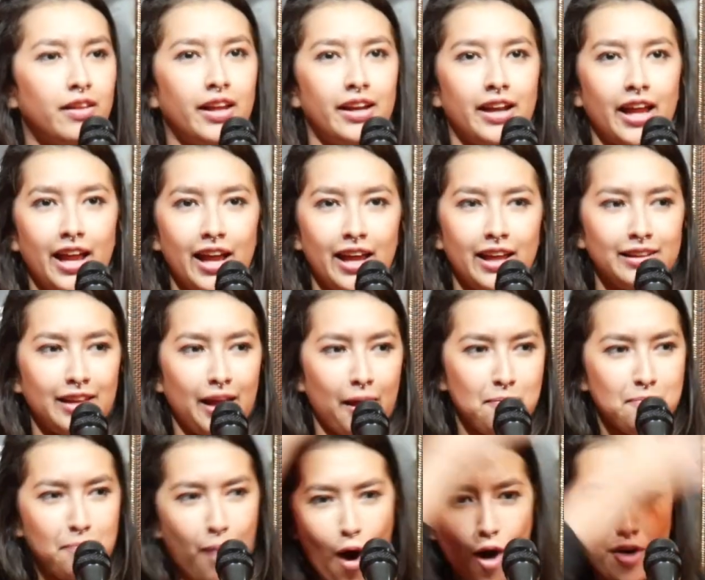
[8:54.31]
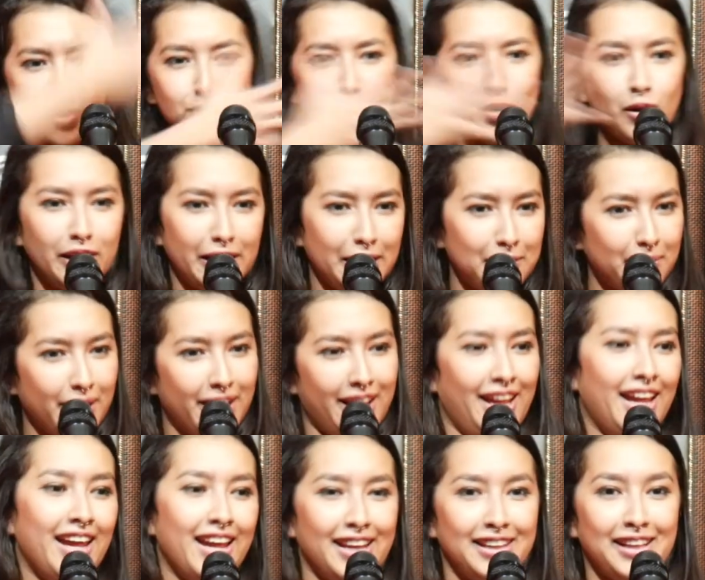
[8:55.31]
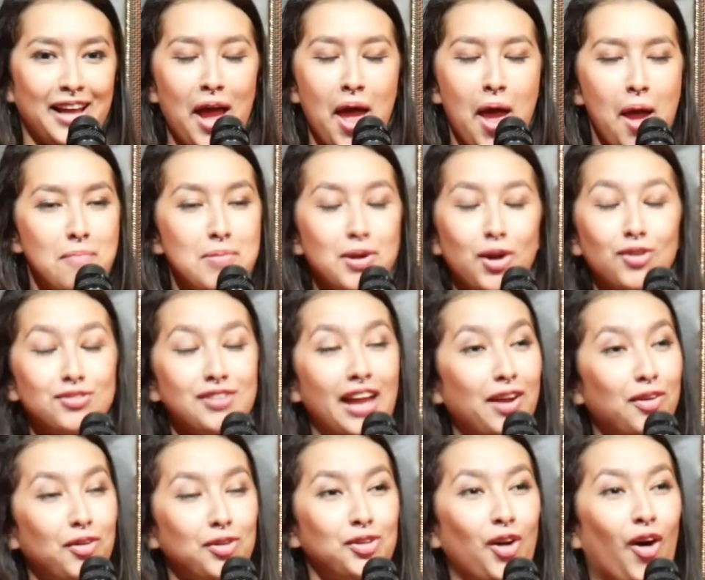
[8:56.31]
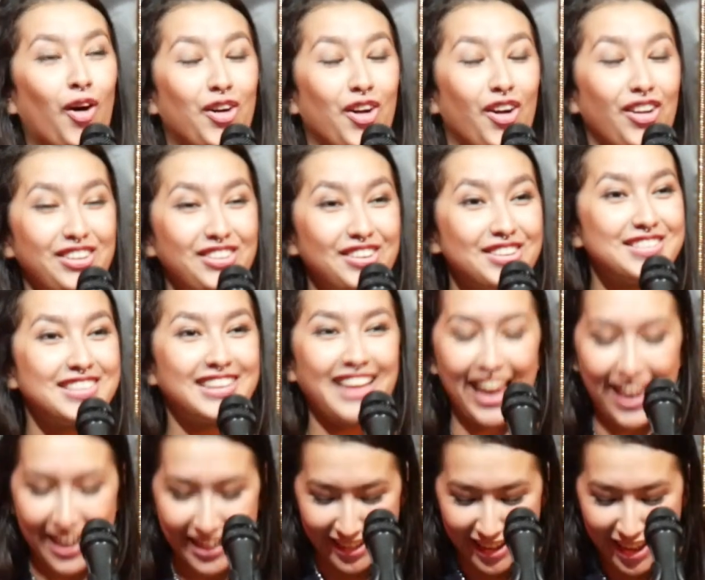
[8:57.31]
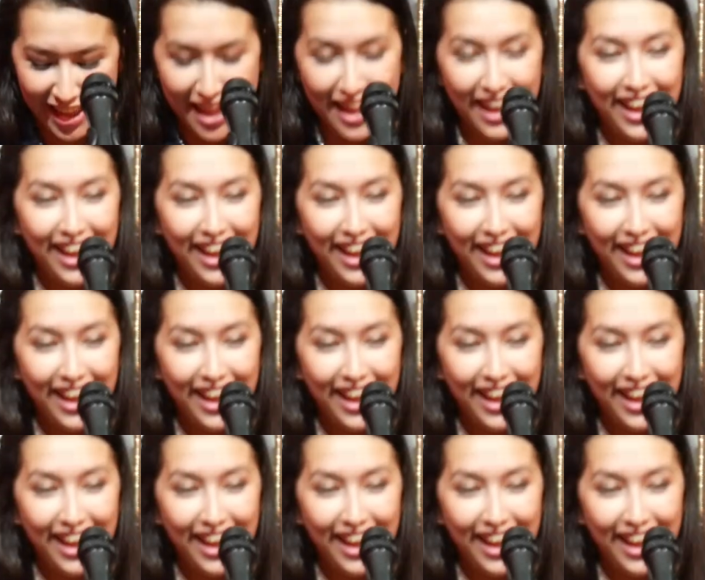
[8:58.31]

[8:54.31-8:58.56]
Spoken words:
and I had a puzzle in my head because I could not understand